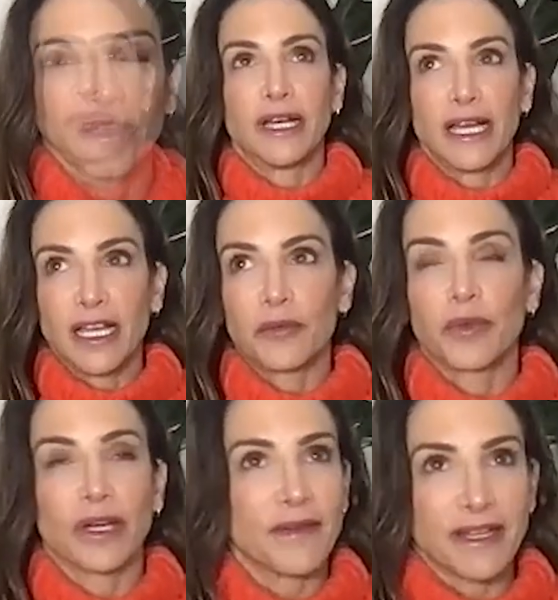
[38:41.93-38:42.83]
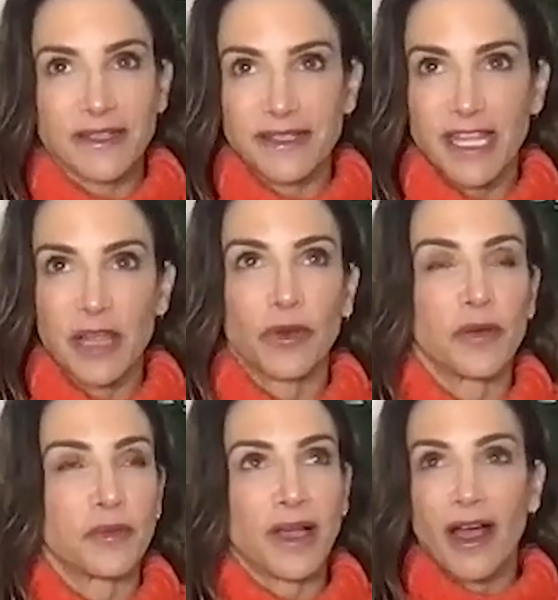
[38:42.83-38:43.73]
and bringing that to the table. I'm
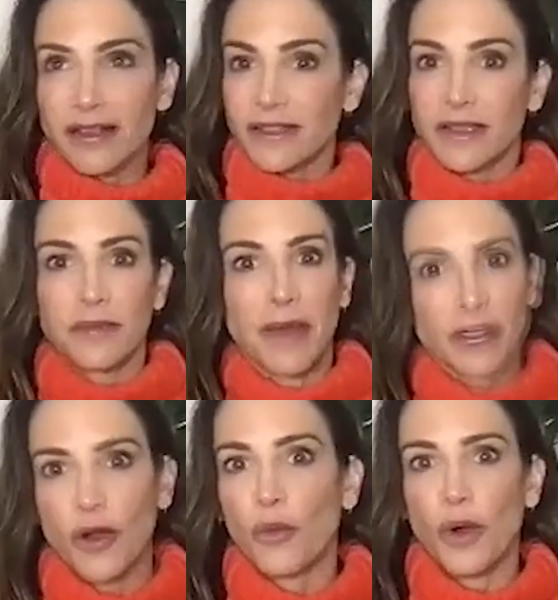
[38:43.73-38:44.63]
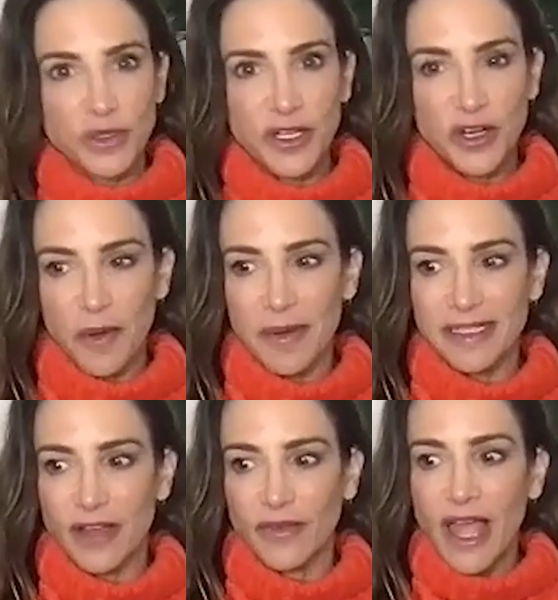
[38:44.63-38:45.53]
constantly monitoring what do I know about myself.
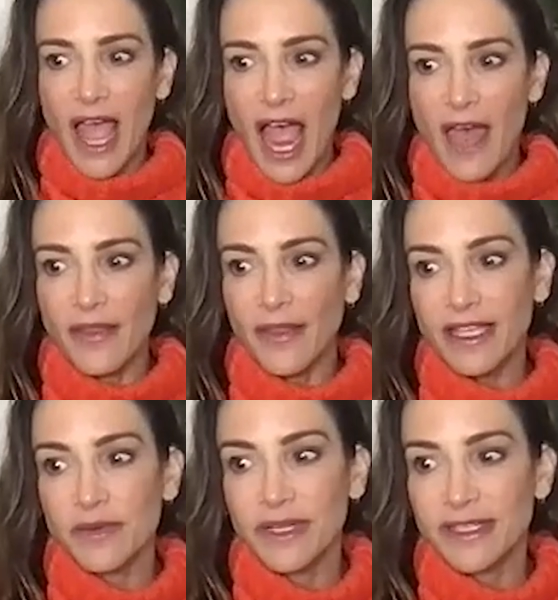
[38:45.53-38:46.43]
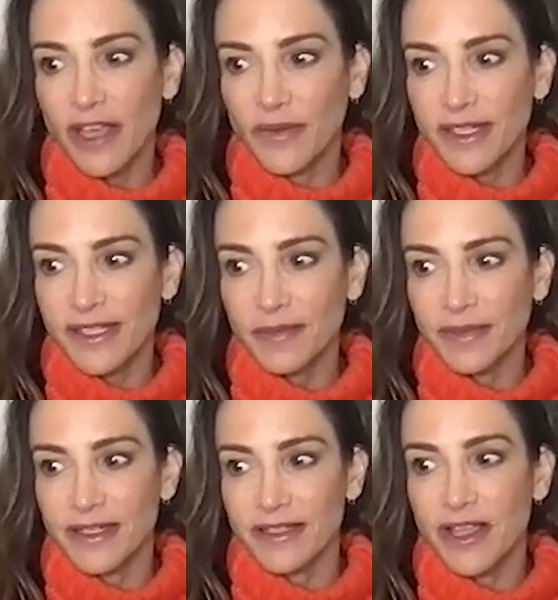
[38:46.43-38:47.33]
And the last one is self
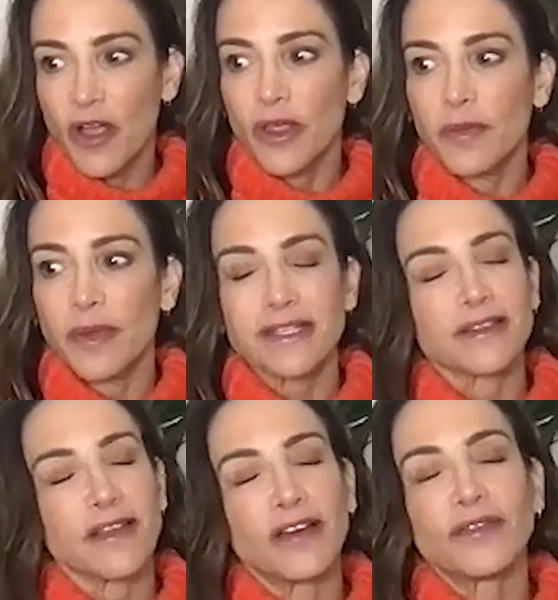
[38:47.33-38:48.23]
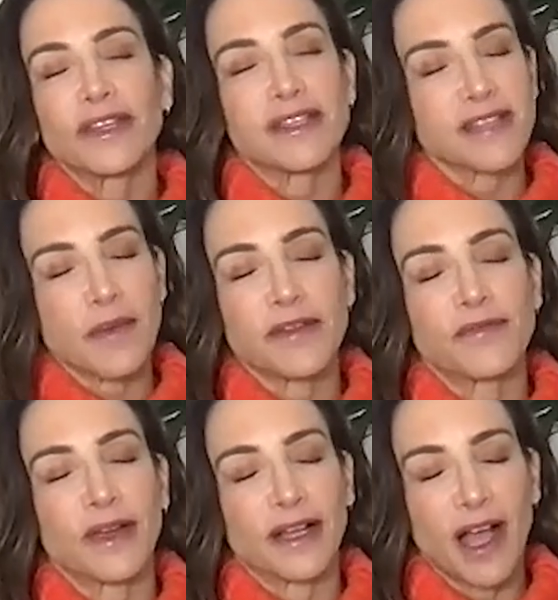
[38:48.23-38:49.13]
acceptance. We must love, accept, and
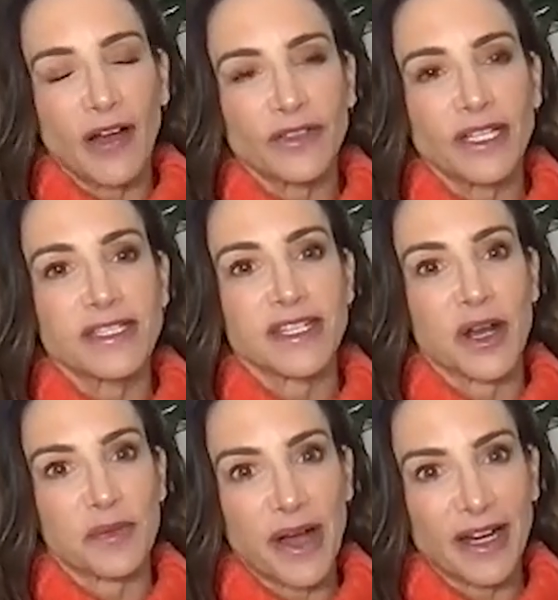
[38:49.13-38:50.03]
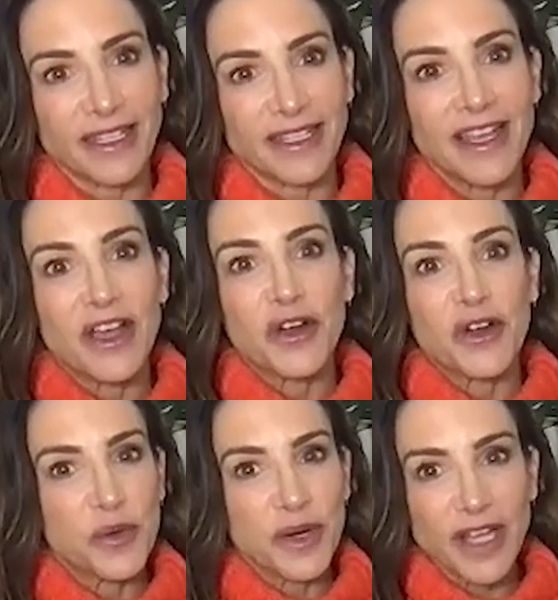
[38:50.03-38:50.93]
find confidence in our body, who
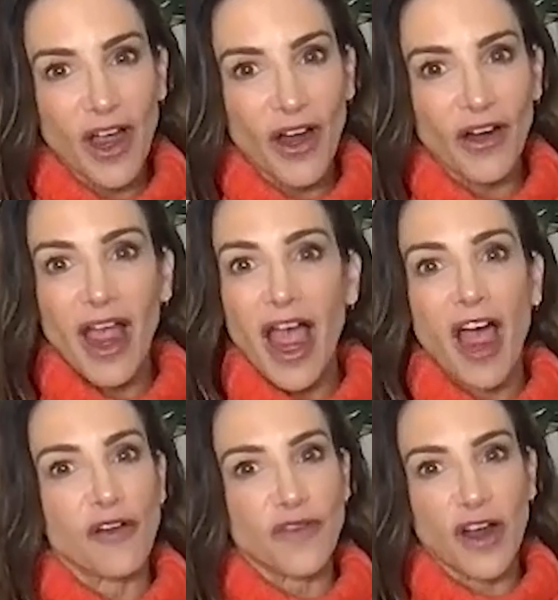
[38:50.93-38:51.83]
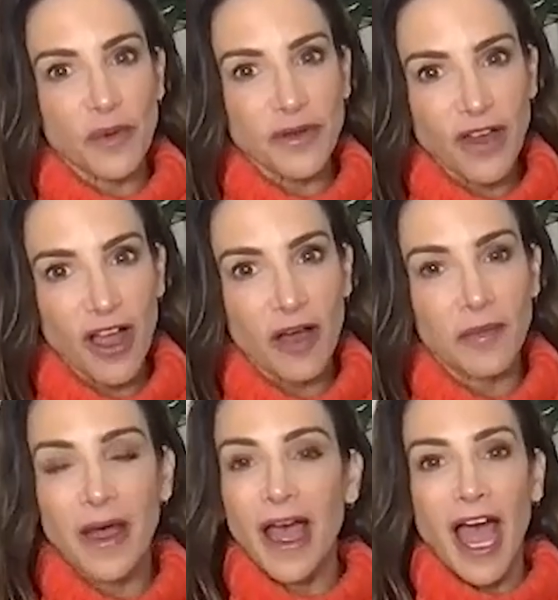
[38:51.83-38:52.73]
we are, how far we've come,
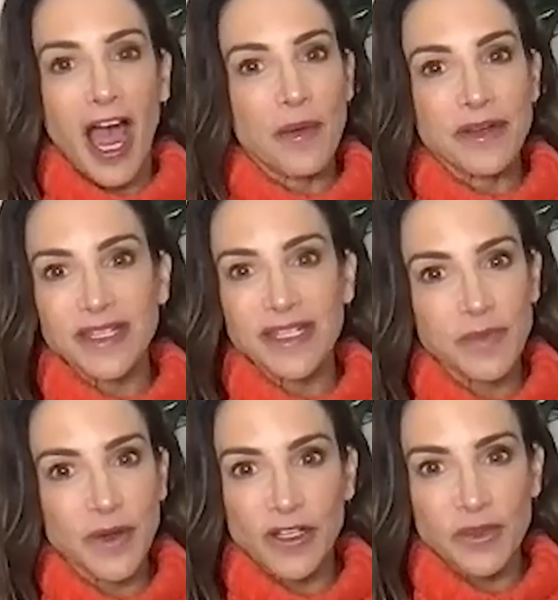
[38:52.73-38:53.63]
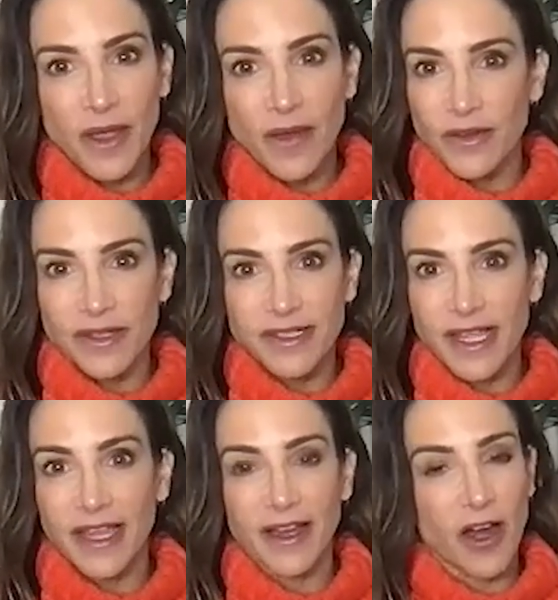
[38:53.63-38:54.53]
how much experience we have to this
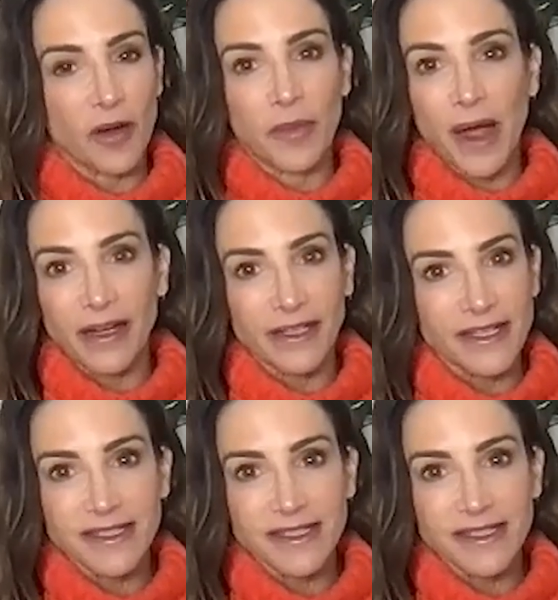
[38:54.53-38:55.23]
day, our bodies,